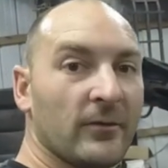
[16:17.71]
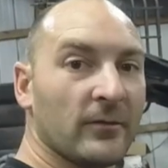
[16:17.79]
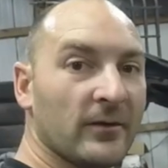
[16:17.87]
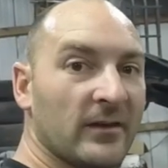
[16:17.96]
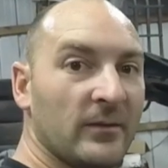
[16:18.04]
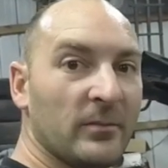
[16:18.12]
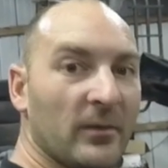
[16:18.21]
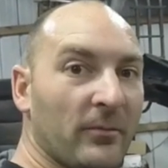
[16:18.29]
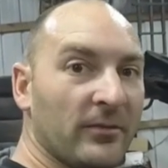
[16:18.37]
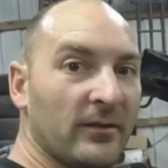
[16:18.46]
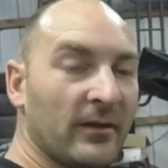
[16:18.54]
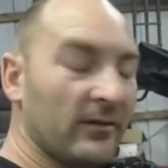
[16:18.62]
if you want to keep up
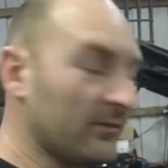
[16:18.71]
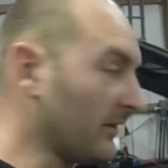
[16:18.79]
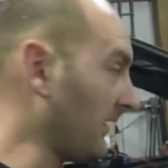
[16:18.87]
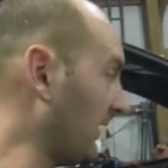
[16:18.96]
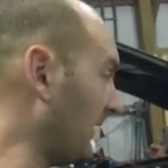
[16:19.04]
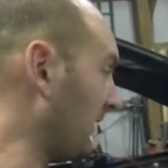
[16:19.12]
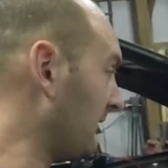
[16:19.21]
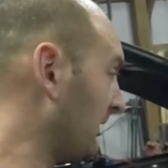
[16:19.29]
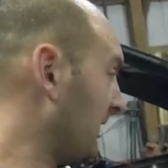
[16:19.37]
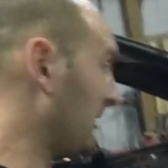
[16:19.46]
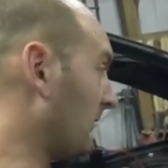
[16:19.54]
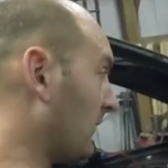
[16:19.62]
with this, uh,
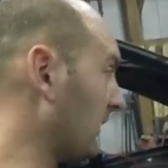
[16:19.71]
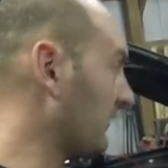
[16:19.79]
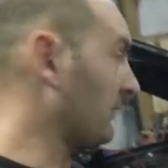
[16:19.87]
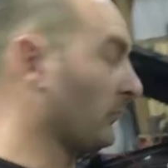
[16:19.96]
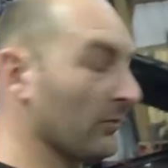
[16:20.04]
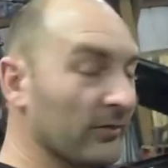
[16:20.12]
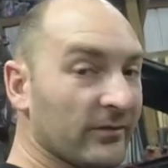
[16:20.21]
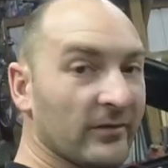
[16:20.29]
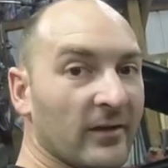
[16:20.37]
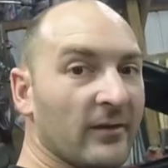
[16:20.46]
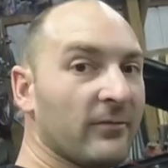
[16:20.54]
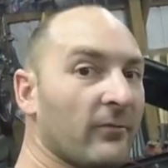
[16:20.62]
watch some more
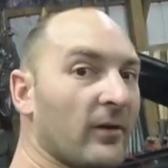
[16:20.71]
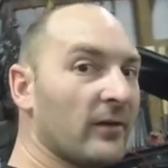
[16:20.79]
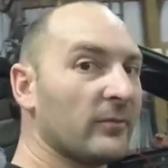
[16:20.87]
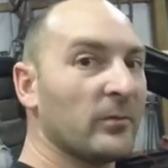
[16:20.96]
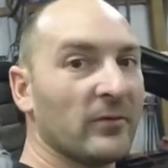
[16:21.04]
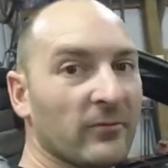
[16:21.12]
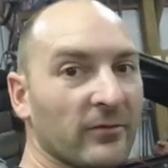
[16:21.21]
stuff. Watch me